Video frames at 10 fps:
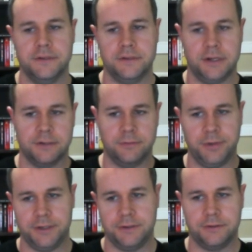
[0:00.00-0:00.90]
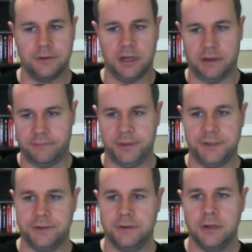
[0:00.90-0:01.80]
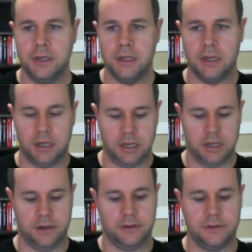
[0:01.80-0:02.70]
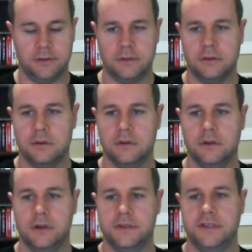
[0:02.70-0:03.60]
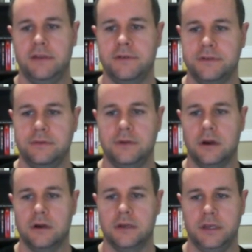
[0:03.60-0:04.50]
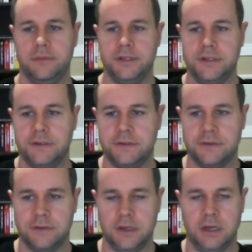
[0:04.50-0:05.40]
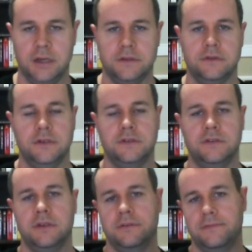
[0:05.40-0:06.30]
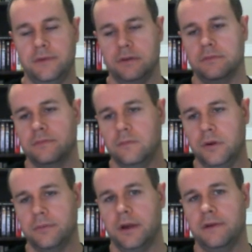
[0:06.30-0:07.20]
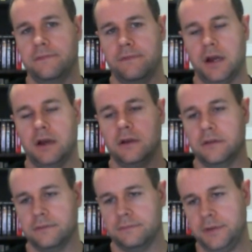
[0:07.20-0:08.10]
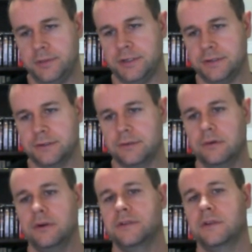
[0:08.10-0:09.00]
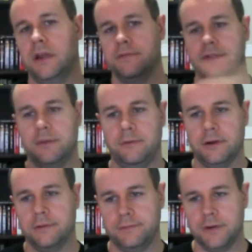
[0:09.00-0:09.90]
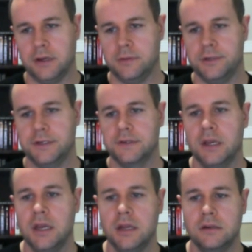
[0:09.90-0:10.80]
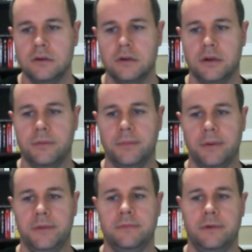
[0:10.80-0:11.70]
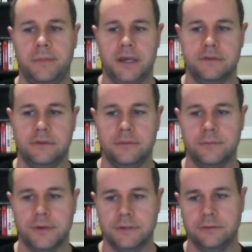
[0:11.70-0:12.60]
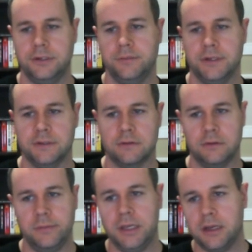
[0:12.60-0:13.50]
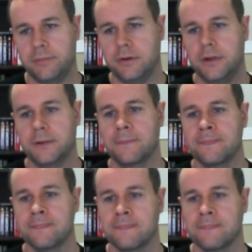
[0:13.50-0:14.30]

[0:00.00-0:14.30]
because it's an actual picture. So I'm going to have a picture. Uh, I'm going to save this to dog images. Uh, so this is a, you know, where my file images are stored. It's going to have a subdirectory for dog images. Don't care about my minimum maximum resolution because it's only me uploading.